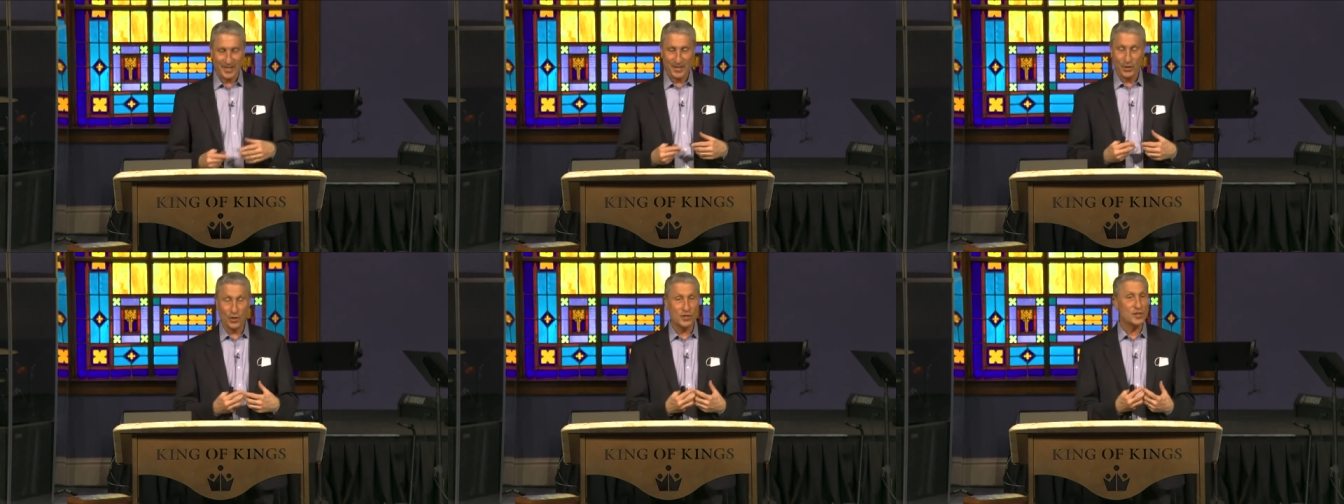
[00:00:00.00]

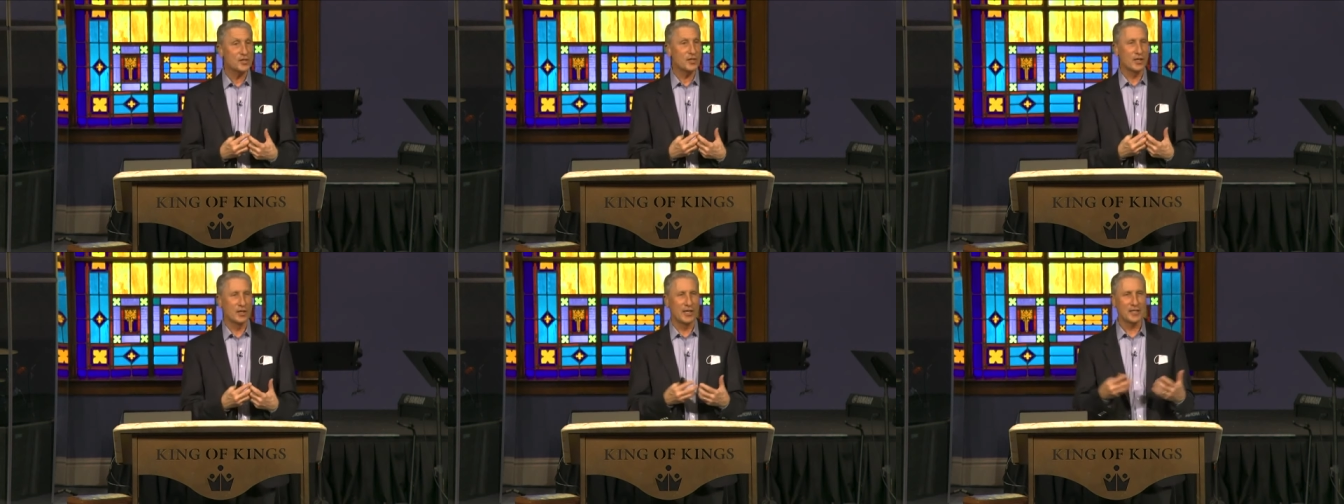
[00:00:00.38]
You're
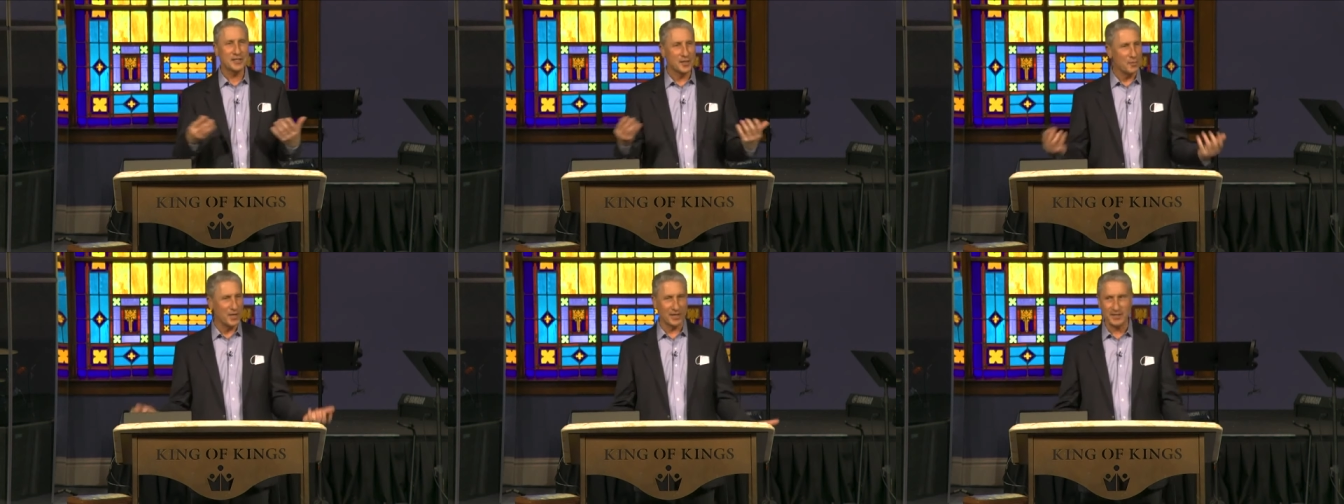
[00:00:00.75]
just going to let
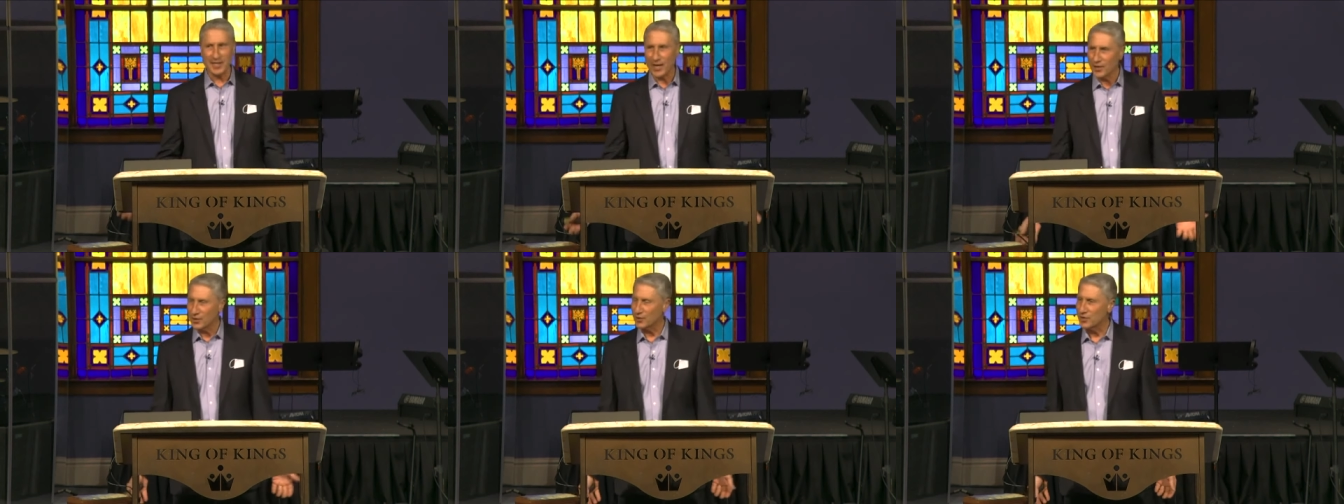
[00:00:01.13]
somebody
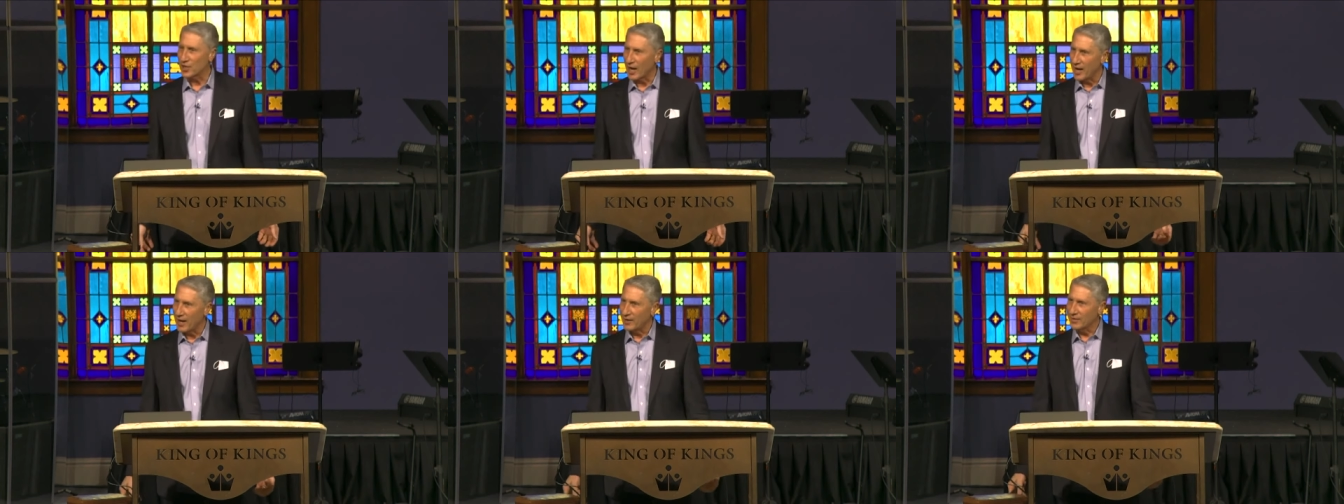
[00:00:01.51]
take your
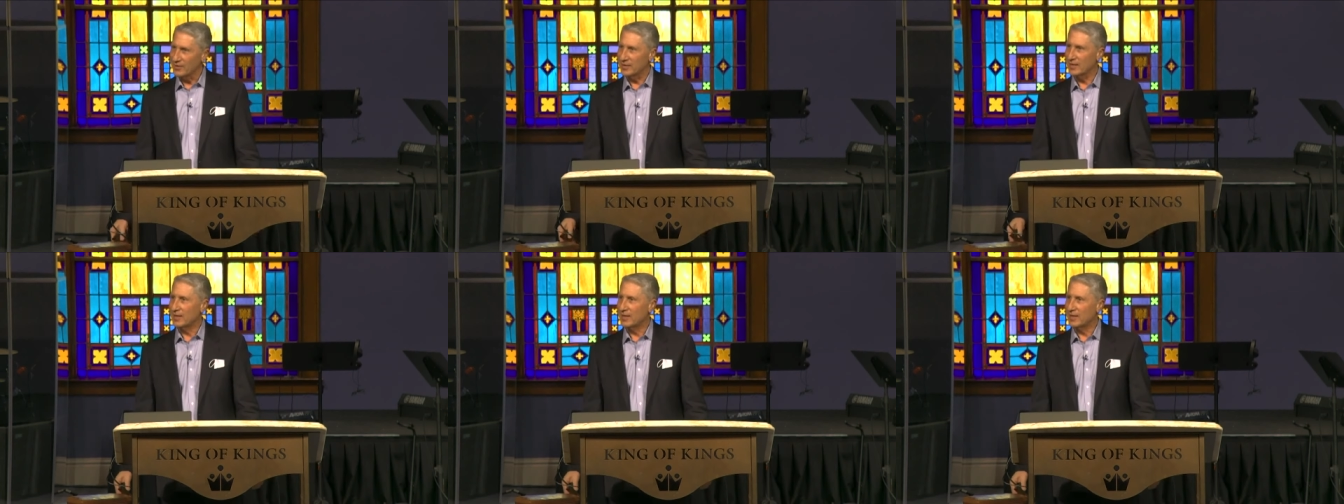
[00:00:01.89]
child?